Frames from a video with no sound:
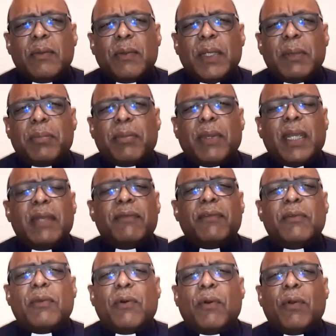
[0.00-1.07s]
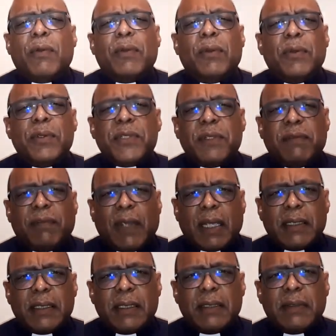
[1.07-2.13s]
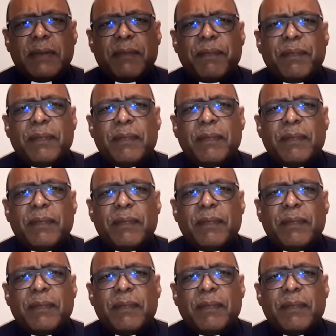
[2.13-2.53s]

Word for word: We pray for all those affected.